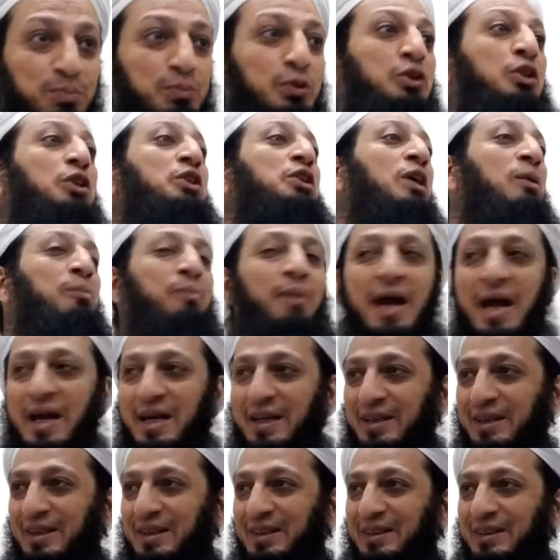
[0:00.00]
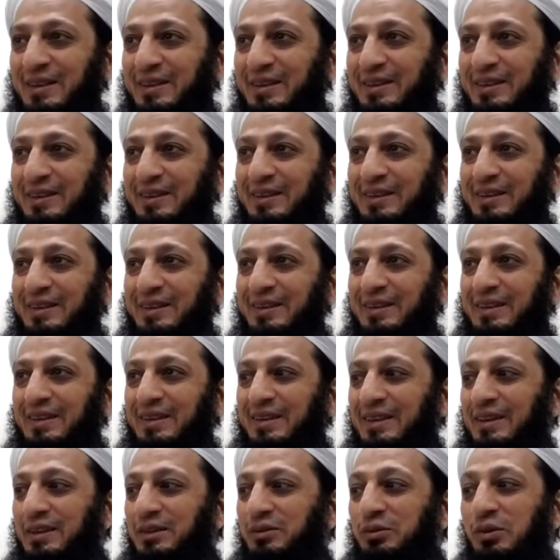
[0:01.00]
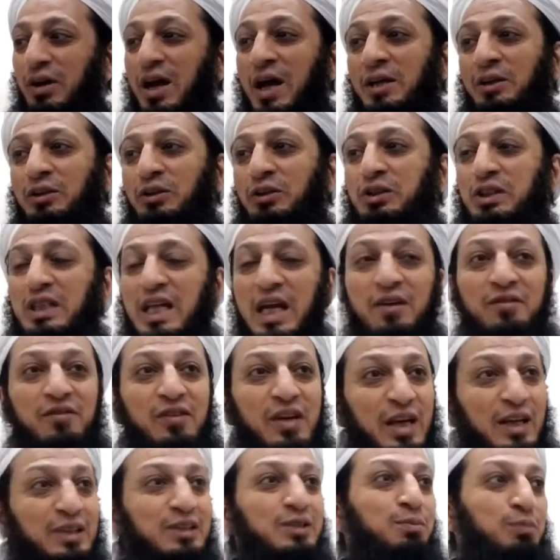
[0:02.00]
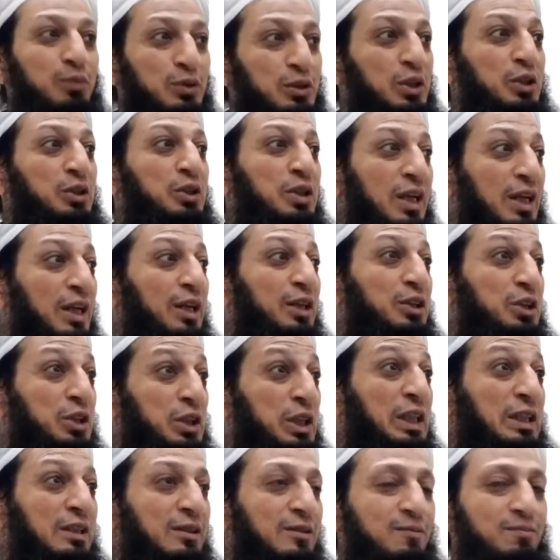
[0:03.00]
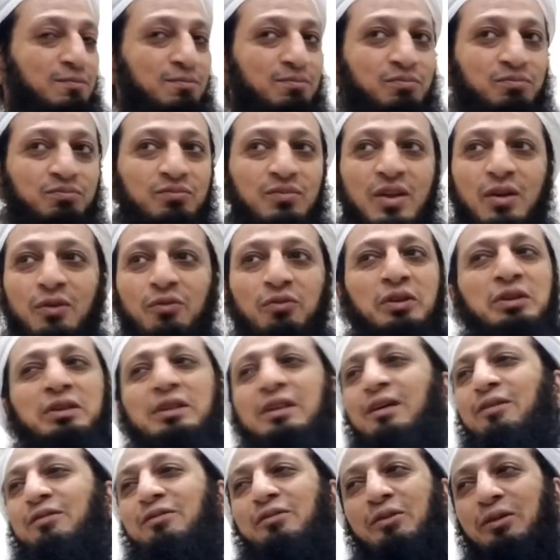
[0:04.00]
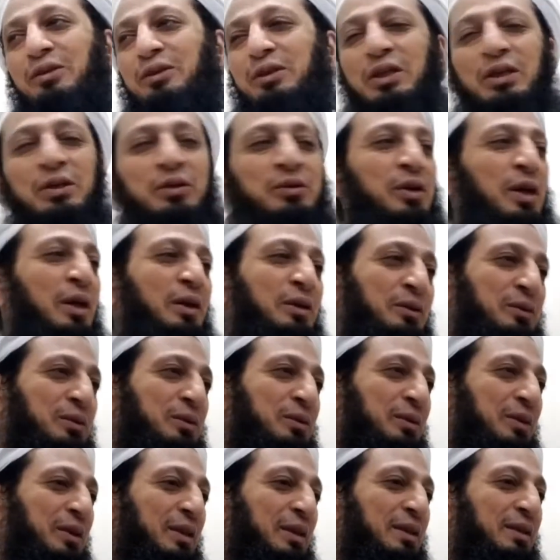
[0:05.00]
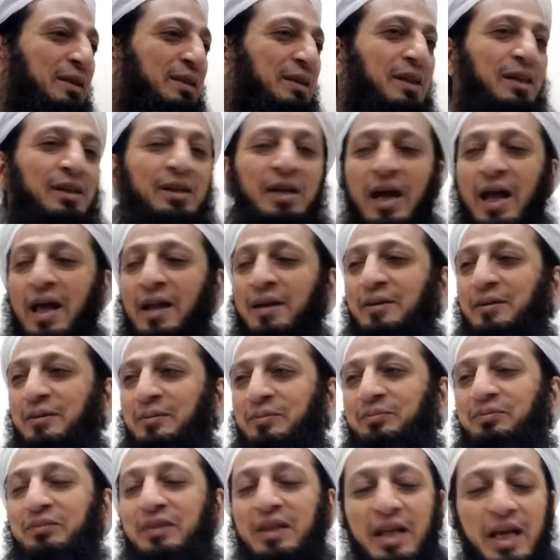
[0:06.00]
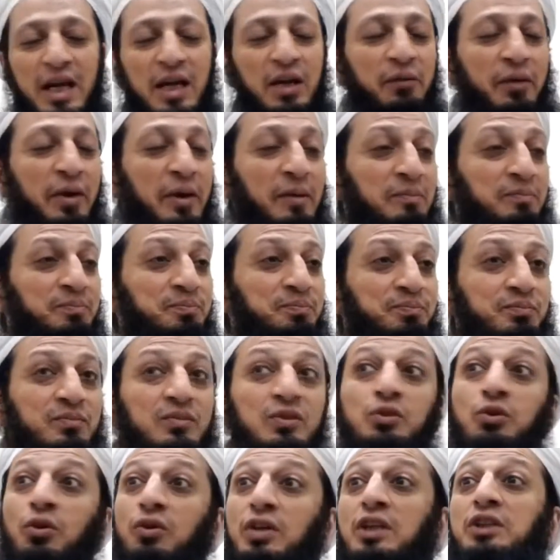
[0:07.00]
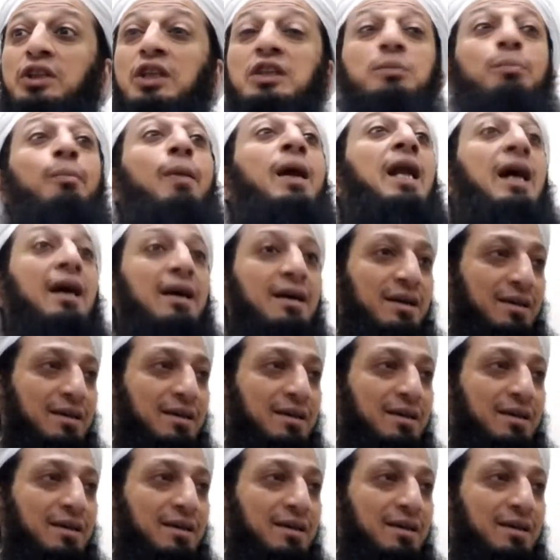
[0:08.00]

position back, trying to save his position and his seat, which of course he couldn't do till the end. Anyway, so this is mala.